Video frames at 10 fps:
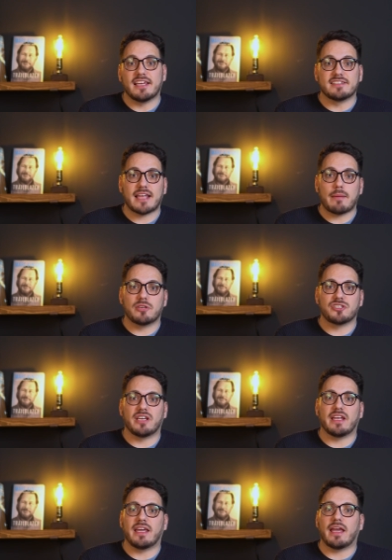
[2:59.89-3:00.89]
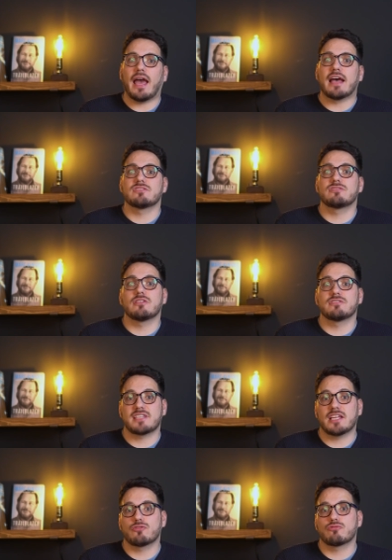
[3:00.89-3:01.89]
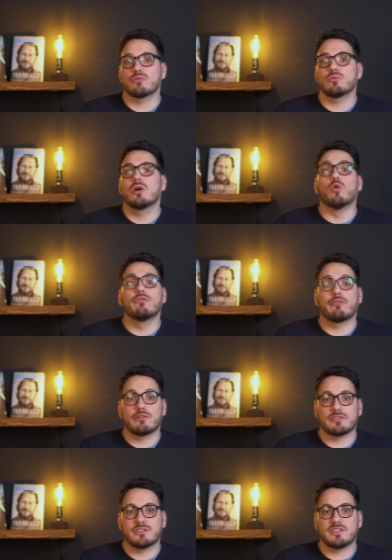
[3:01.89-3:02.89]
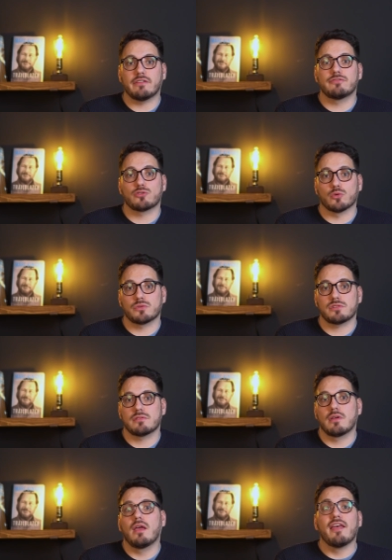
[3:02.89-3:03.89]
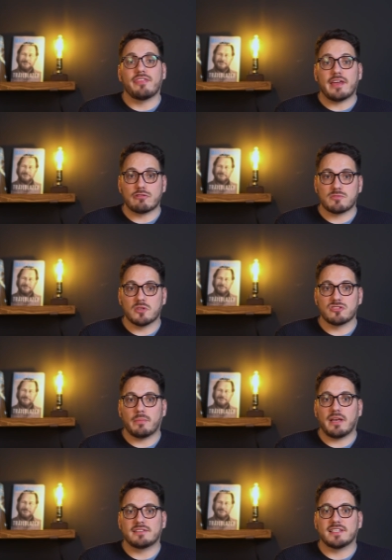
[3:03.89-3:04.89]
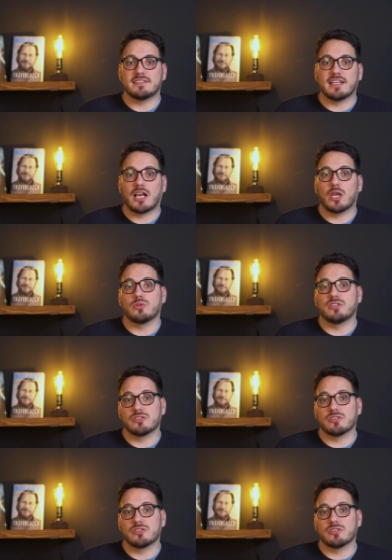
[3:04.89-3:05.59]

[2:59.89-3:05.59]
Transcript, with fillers: establishing it as the central authoritative source their responsibilities include